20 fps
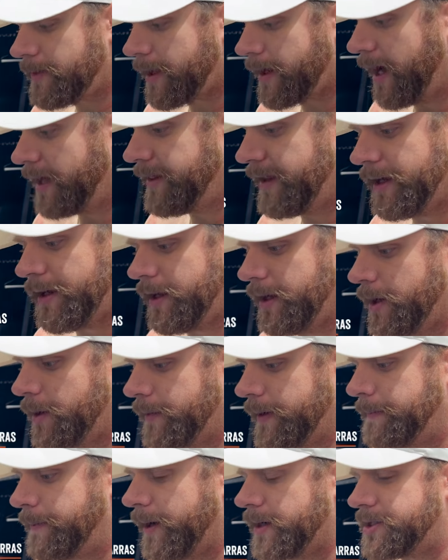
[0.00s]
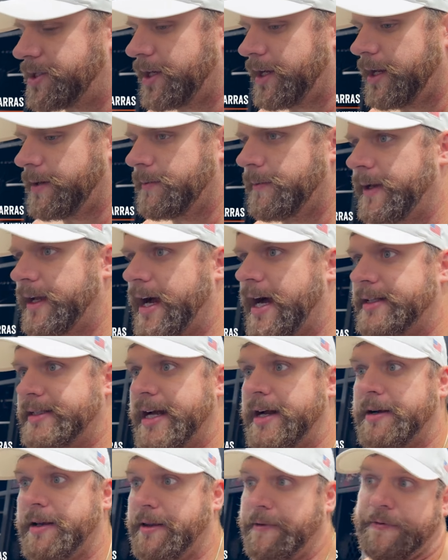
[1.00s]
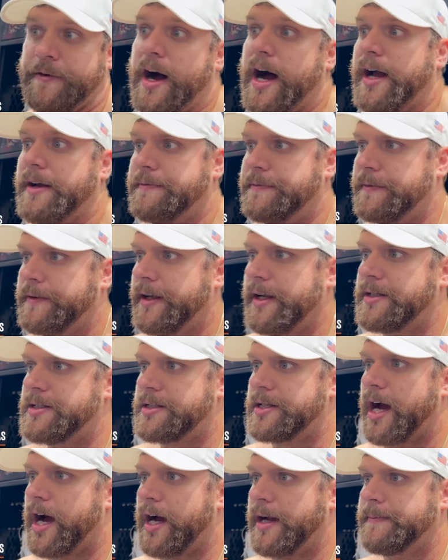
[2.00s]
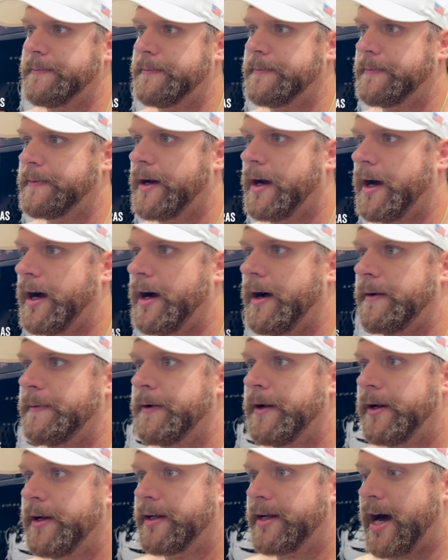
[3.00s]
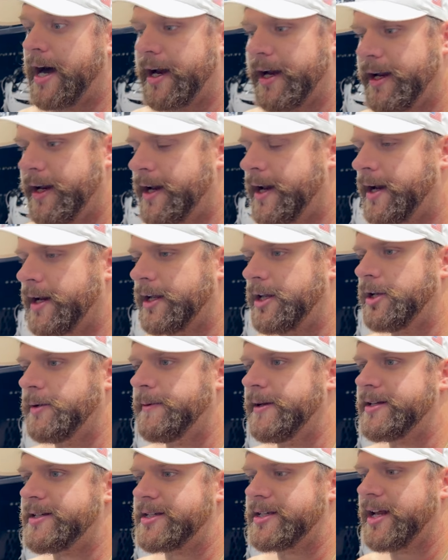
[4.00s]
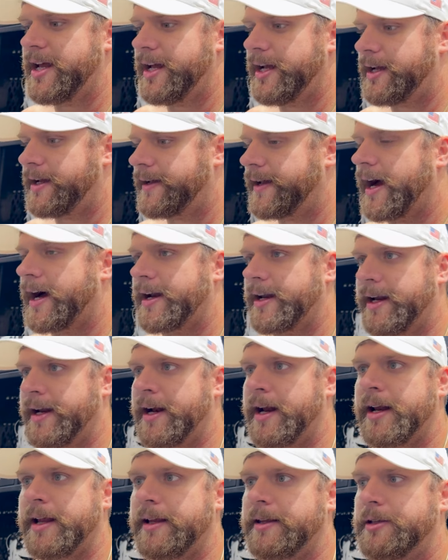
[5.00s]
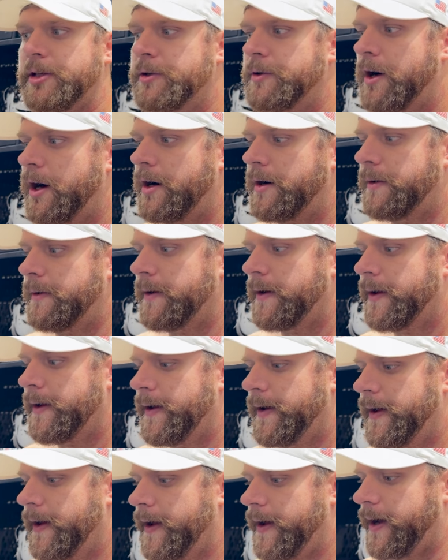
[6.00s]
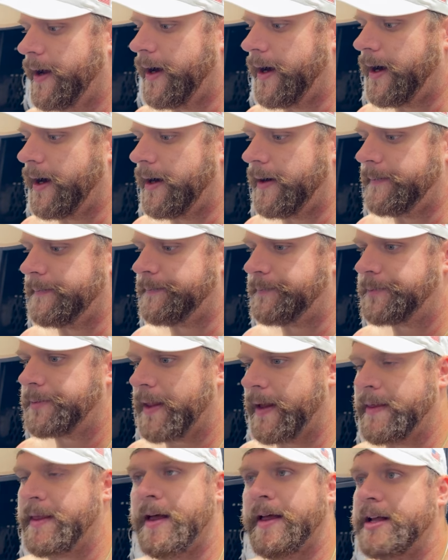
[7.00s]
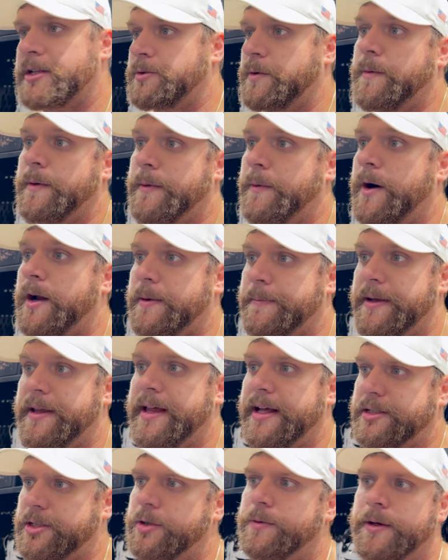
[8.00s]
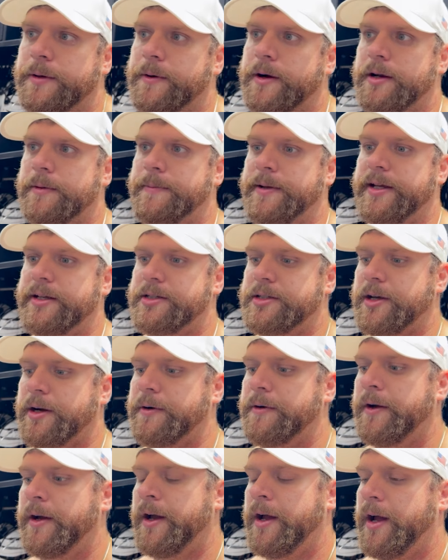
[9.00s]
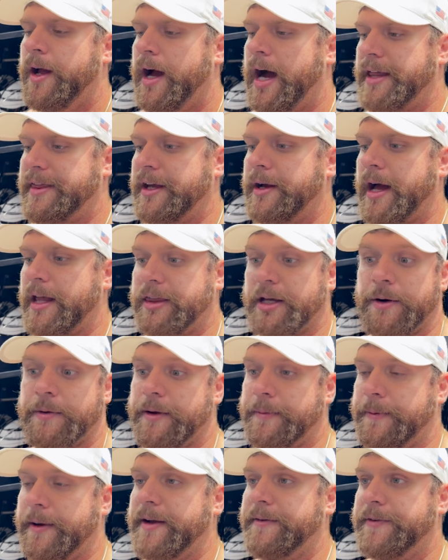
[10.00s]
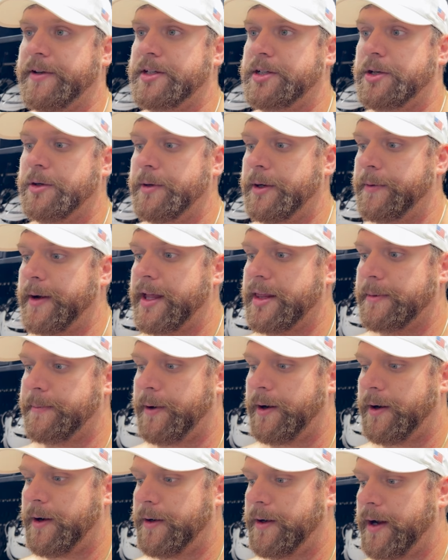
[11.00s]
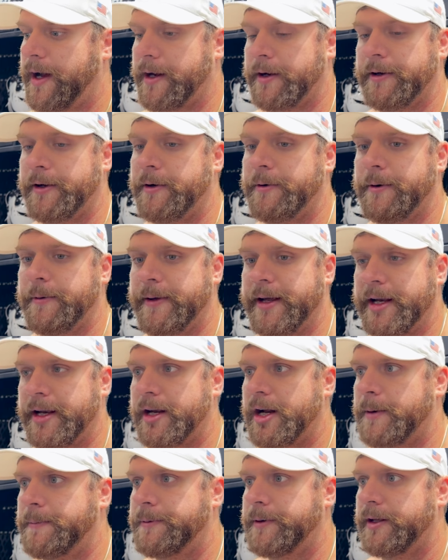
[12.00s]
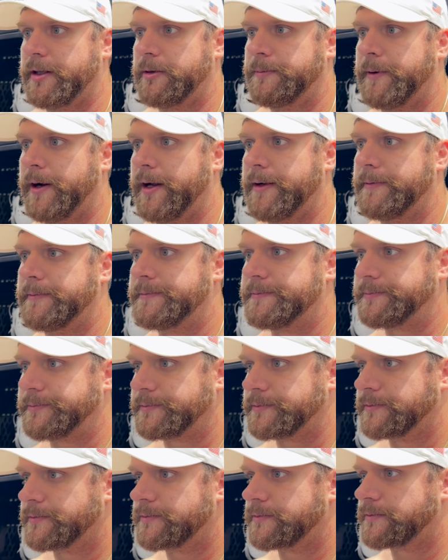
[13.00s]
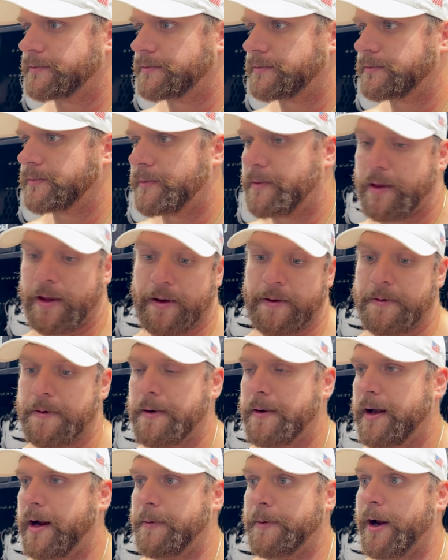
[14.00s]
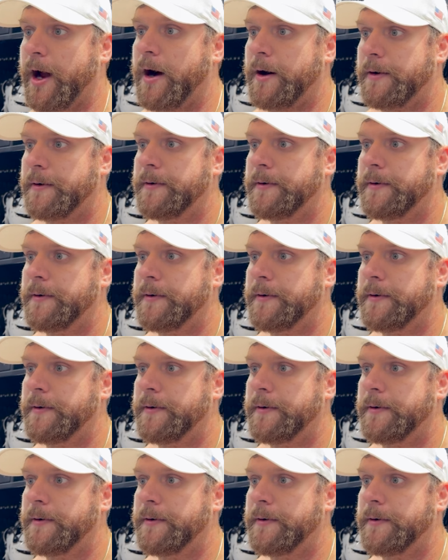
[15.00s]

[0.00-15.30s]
I think, you know, we punched it in. We got down to the five each time. Got it in on a QB sneak. Got it in on a duo. And that's what we want to be. That's who we want to be. So I think I thought we played physical. We ran the ball. I don't know what we ended up with, but there we go.